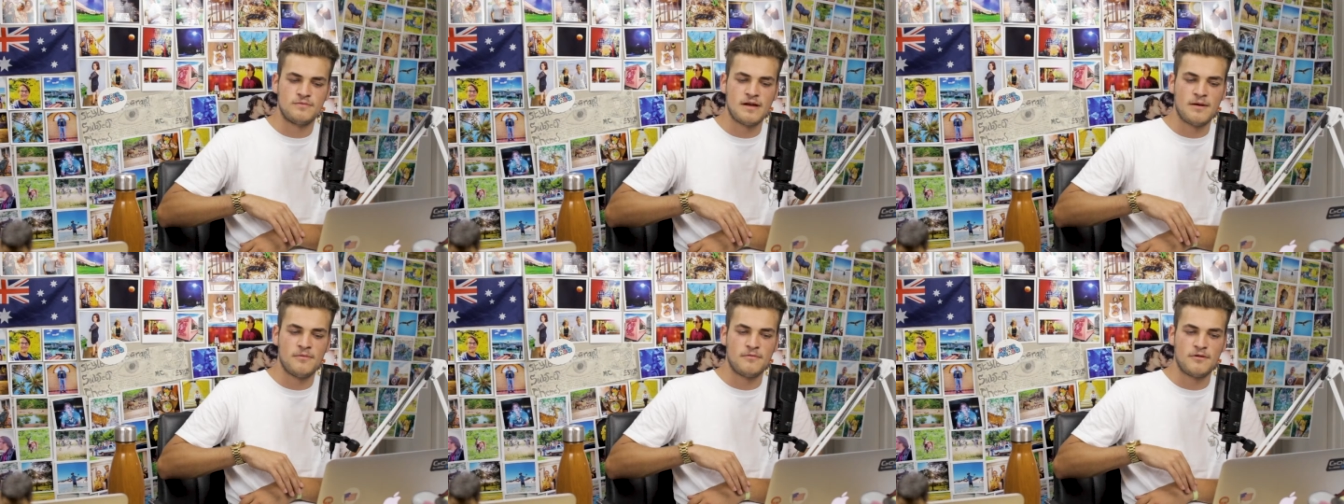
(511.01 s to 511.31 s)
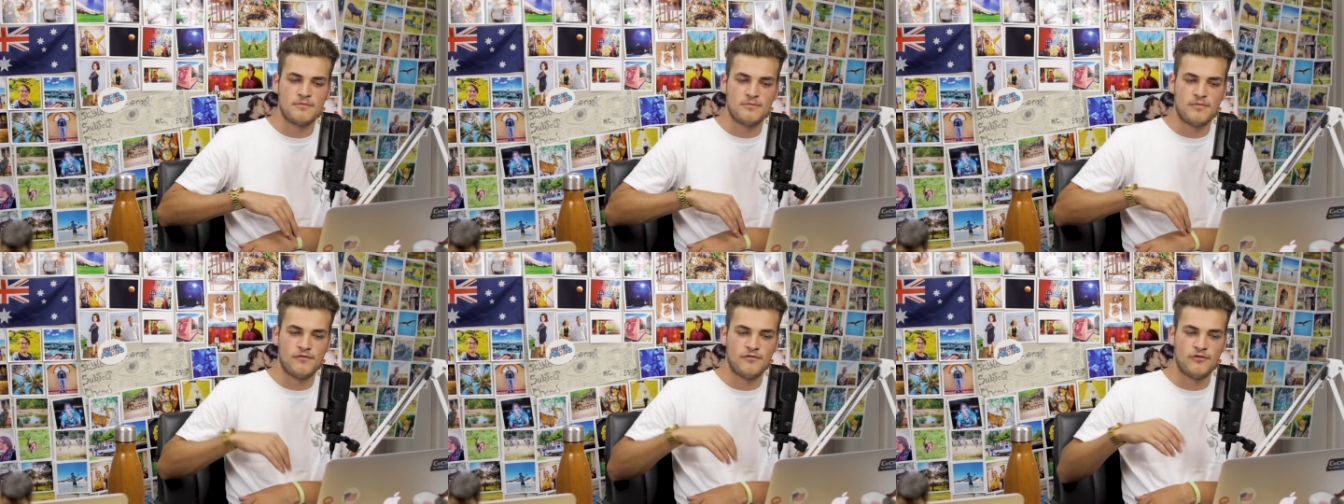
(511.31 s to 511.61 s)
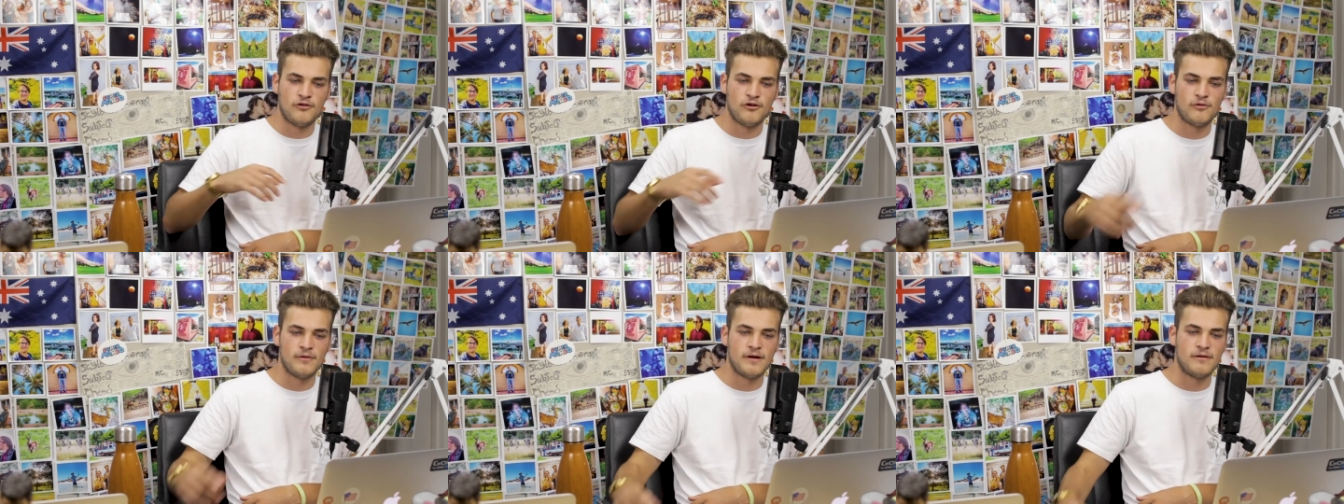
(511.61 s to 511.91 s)
you remember
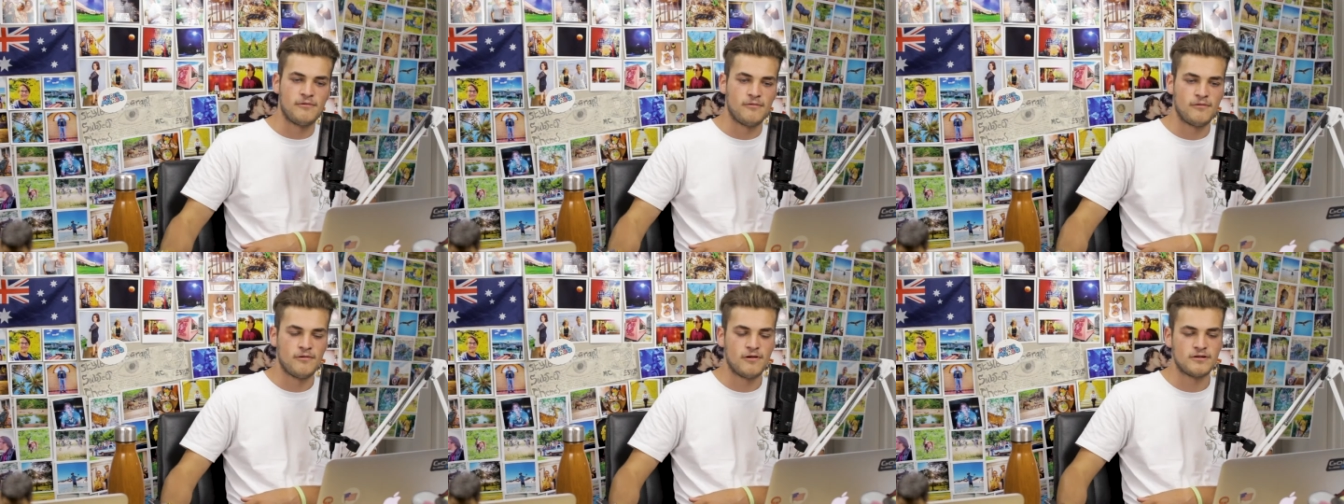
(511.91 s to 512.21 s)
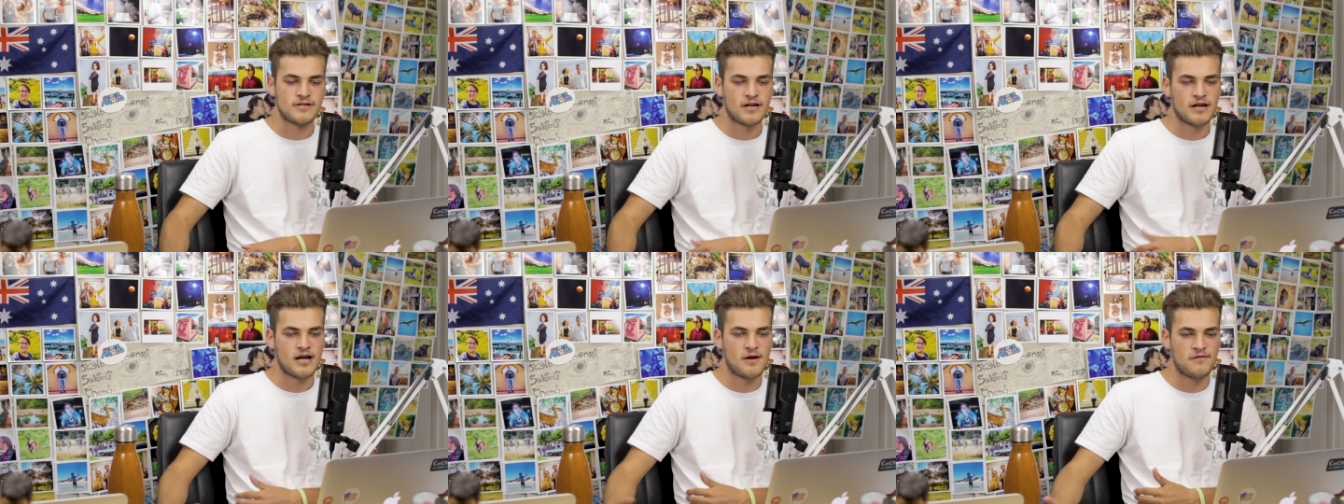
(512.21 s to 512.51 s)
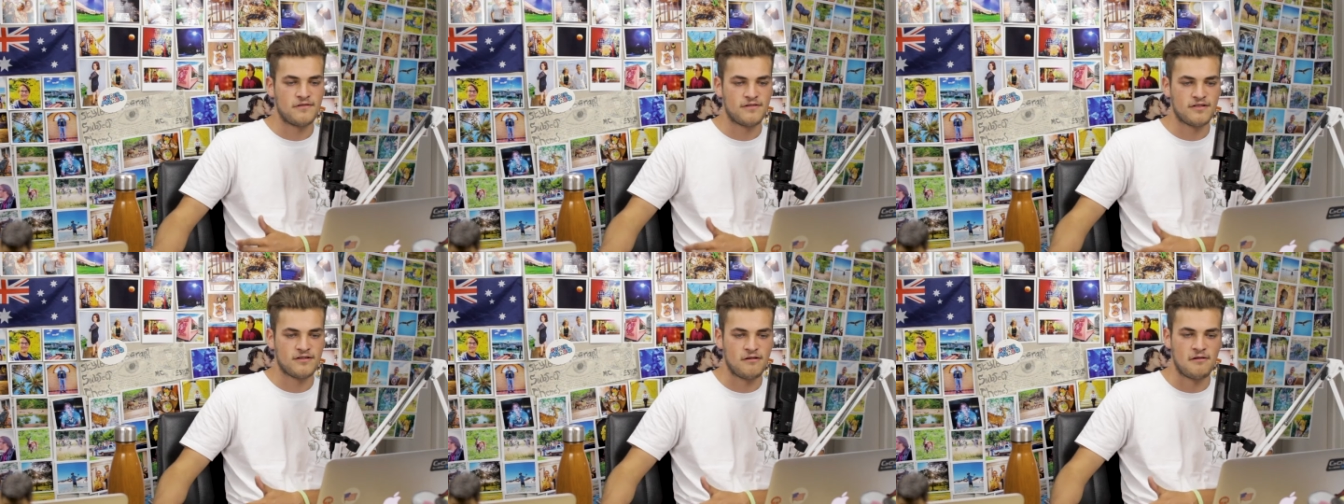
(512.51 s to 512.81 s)
before we watched a
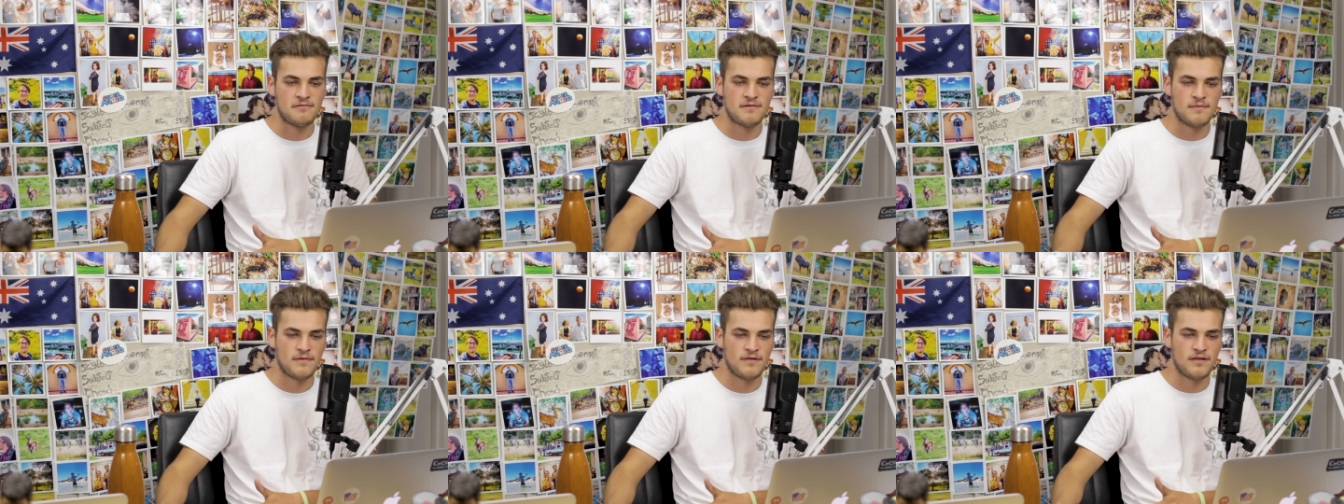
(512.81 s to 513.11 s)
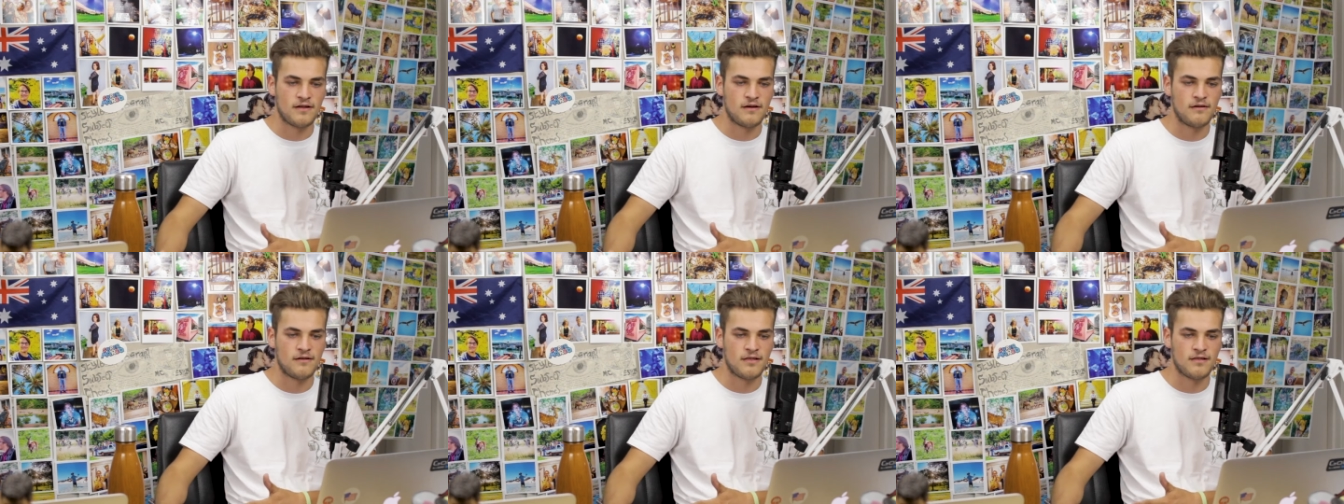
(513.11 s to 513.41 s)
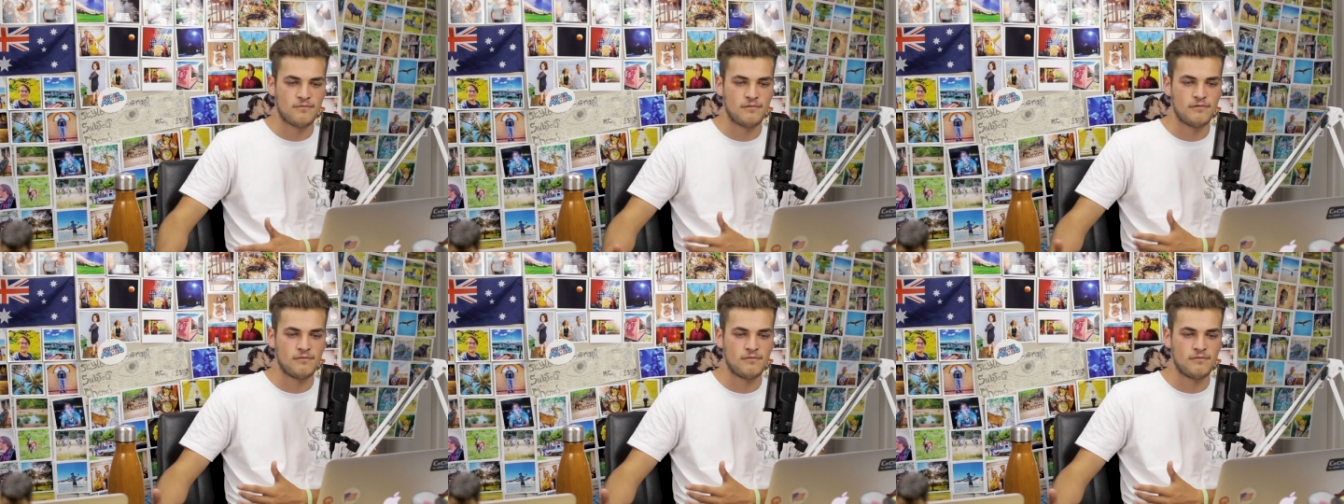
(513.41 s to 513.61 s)
couple of Scrubs episodes?